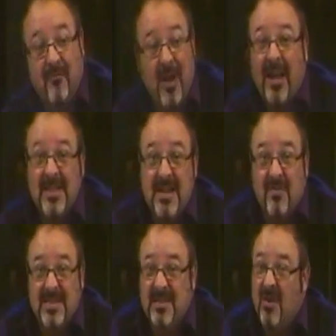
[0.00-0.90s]
In
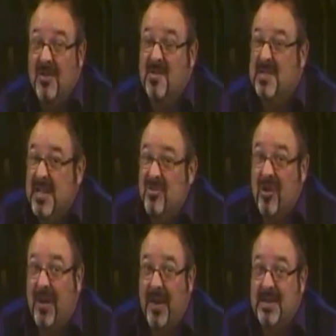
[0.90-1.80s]
reality, obviously, dinosaurs
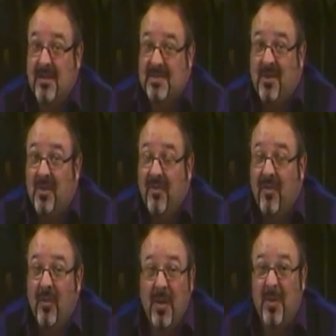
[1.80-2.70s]
didn't drag their tails along the
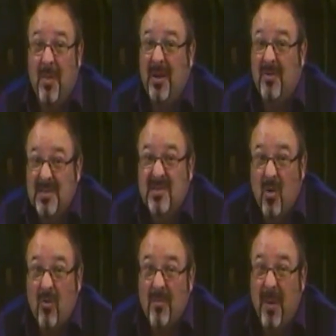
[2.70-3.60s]
floor. That would have made them
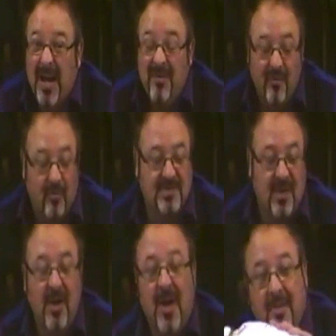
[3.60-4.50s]
sore and painful.
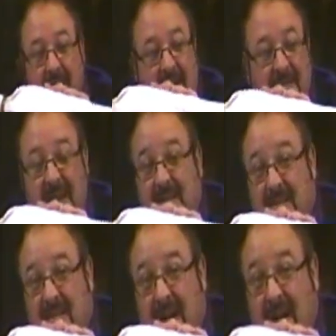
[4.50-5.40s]
So they had their
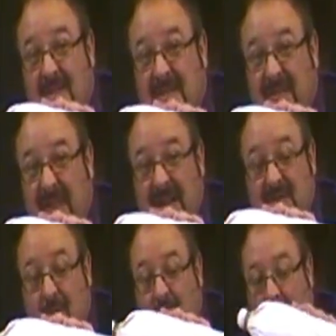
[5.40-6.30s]
tails
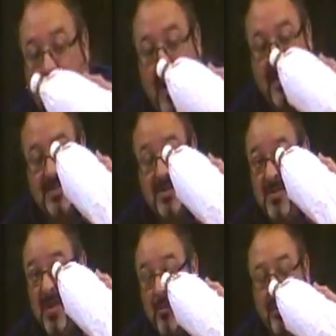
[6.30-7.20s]
flicked up like that. So
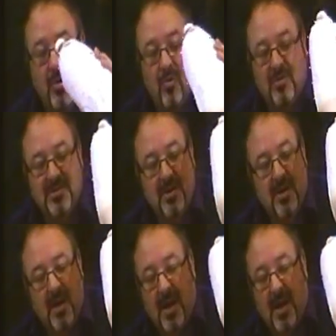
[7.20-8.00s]
do that with yours.